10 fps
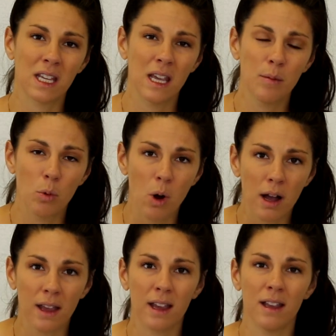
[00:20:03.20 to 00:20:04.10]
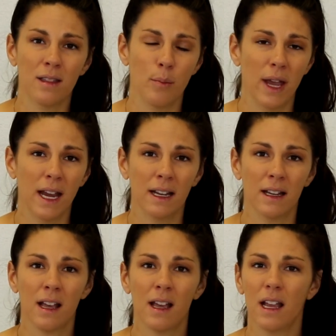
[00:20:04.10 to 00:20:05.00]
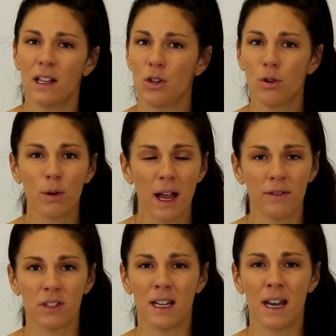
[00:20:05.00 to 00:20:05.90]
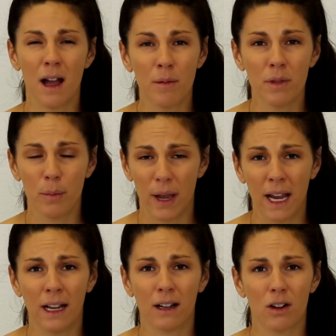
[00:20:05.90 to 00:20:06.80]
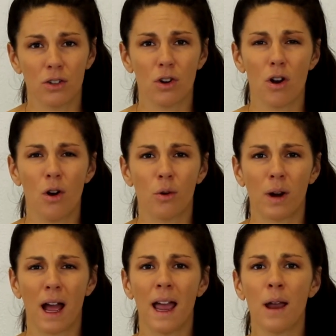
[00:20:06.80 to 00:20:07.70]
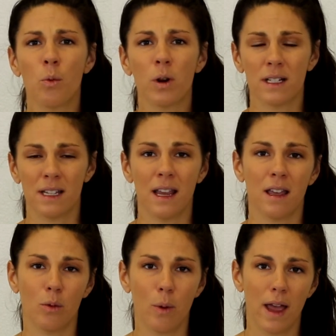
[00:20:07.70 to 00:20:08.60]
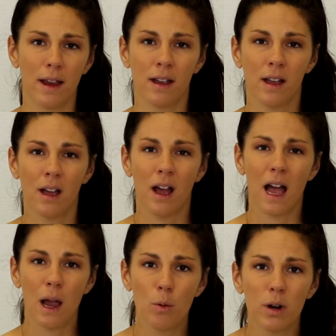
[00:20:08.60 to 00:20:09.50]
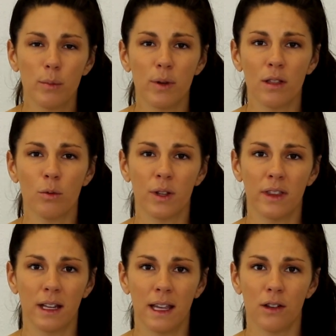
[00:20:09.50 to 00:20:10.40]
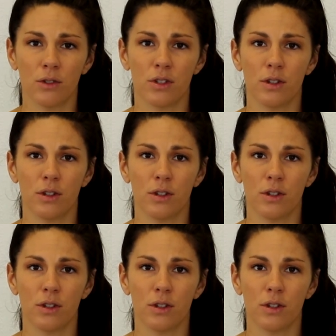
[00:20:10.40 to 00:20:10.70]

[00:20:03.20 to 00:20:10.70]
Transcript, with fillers: keep walking in the pain and you don't have to numb the pain on your own. I want to take it away. I want to be the one that heals